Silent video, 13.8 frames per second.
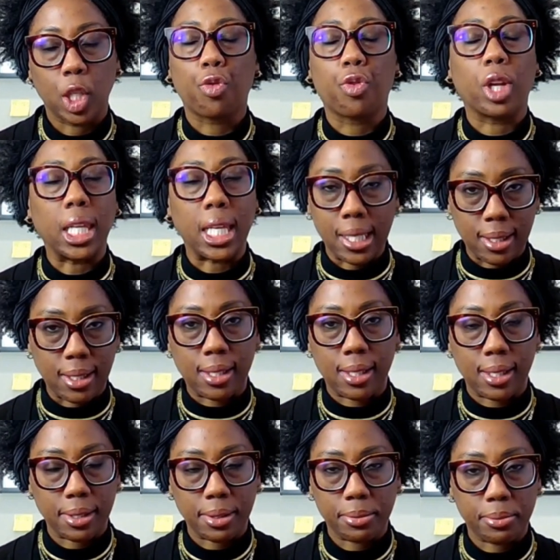
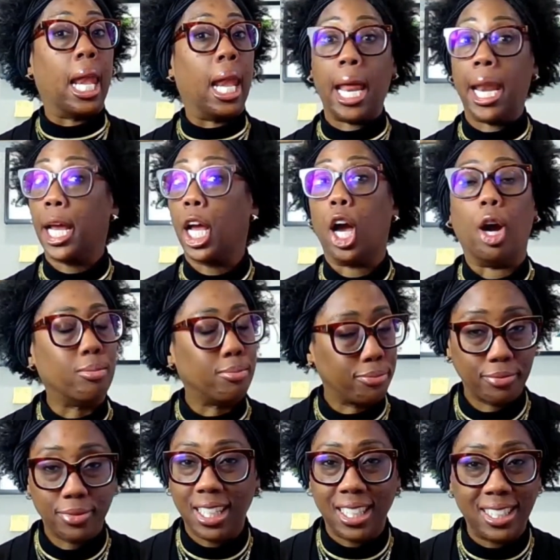Release. Let it go.
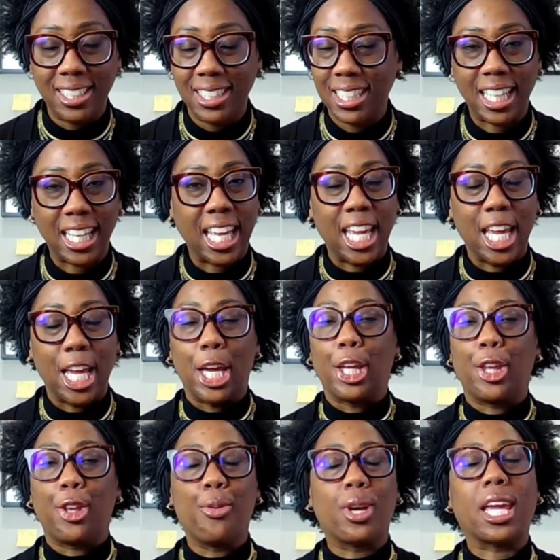
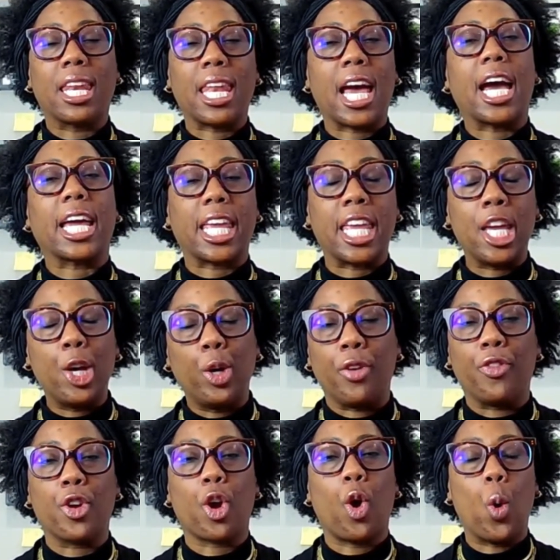You cannot heal if you're